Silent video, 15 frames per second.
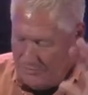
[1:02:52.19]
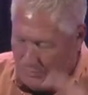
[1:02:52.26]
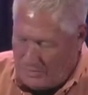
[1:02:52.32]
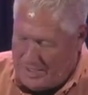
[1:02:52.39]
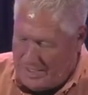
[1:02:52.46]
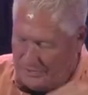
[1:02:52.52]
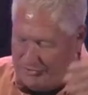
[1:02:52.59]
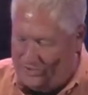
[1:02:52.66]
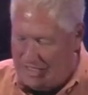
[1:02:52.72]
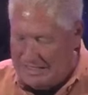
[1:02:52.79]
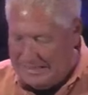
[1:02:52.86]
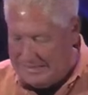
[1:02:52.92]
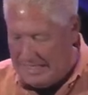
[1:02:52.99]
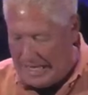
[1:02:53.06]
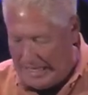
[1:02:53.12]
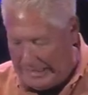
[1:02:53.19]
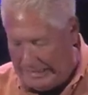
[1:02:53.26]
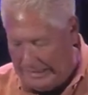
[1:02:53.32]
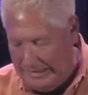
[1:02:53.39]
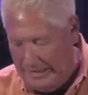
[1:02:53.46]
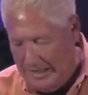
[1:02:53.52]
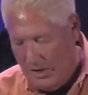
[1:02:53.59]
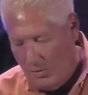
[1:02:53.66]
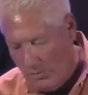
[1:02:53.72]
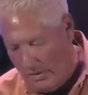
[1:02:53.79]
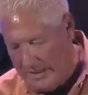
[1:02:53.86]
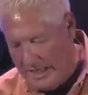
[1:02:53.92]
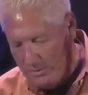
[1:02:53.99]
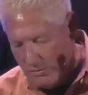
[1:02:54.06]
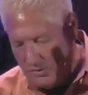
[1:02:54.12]
for he has set a day
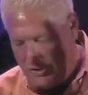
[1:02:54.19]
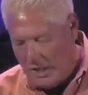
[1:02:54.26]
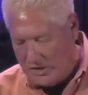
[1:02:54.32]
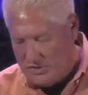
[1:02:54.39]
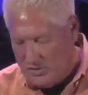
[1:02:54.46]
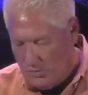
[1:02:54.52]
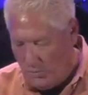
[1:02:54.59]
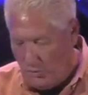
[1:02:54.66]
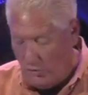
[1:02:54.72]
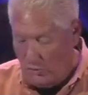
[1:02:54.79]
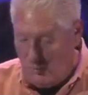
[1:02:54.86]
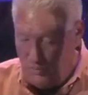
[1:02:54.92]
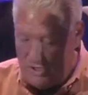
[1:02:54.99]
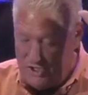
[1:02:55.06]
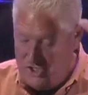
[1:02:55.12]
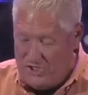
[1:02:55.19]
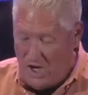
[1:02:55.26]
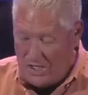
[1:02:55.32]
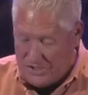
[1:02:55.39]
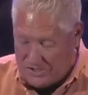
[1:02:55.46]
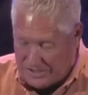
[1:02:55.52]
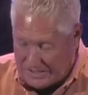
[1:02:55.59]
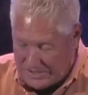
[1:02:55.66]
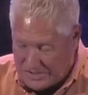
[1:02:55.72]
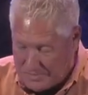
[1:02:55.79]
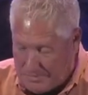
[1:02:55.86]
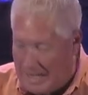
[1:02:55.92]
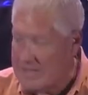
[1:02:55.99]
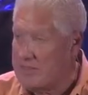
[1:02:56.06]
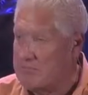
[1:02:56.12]
when he will judge the world with justice
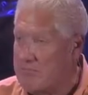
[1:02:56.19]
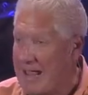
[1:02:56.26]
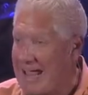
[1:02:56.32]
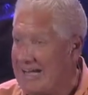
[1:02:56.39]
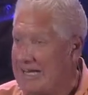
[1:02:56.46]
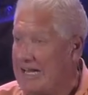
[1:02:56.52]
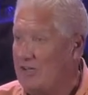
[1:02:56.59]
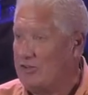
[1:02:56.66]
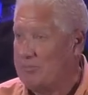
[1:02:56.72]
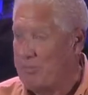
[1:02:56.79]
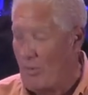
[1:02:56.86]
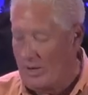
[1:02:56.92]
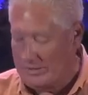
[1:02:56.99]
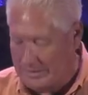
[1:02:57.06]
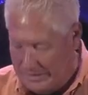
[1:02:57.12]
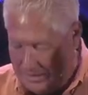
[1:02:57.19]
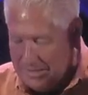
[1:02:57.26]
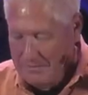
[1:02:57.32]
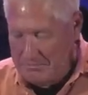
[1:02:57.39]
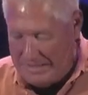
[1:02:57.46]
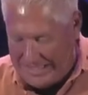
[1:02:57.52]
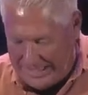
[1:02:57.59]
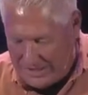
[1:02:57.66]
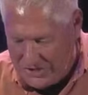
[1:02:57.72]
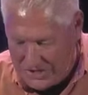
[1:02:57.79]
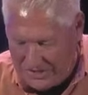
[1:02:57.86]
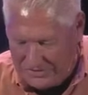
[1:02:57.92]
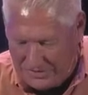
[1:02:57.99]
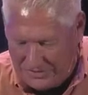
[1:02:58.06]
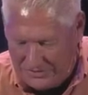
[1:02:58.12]
by the man he has appointed, meaning
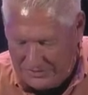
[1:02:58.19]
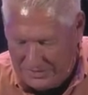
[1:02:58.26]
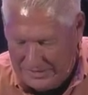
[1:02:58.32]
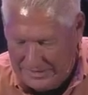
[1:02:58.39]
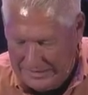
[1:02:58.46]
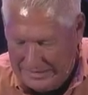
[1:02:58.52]
Jesus,